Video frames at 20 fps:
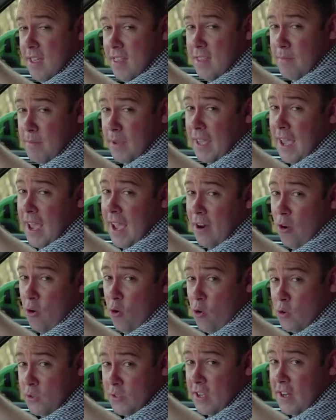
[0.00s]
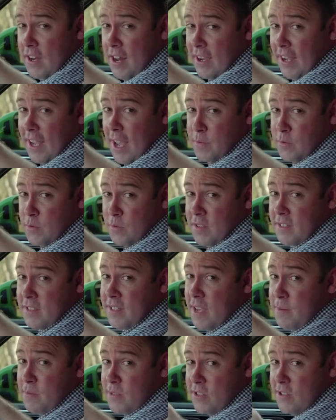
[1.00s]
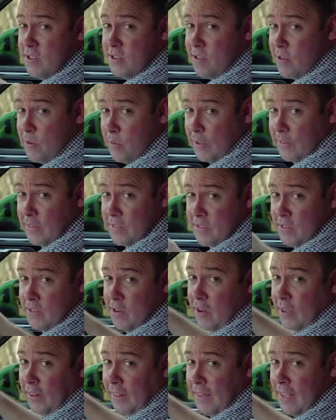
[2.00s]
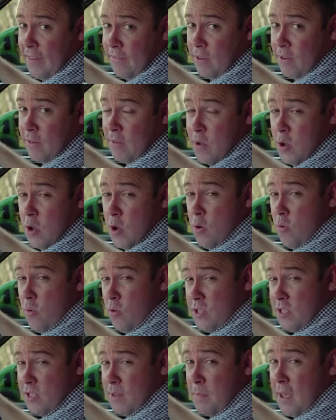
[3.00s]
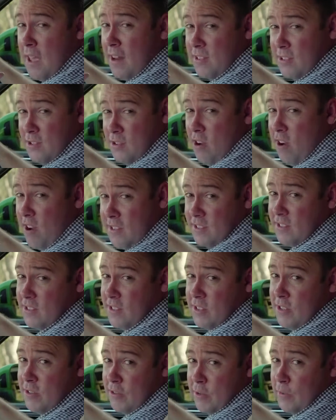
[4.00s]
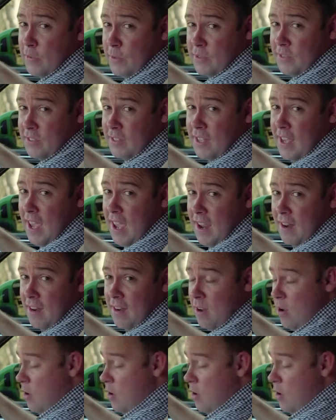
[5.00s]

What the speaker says: The Macan also now comes with the same steering wheel as the 911, which is about as nice as steering wheels get,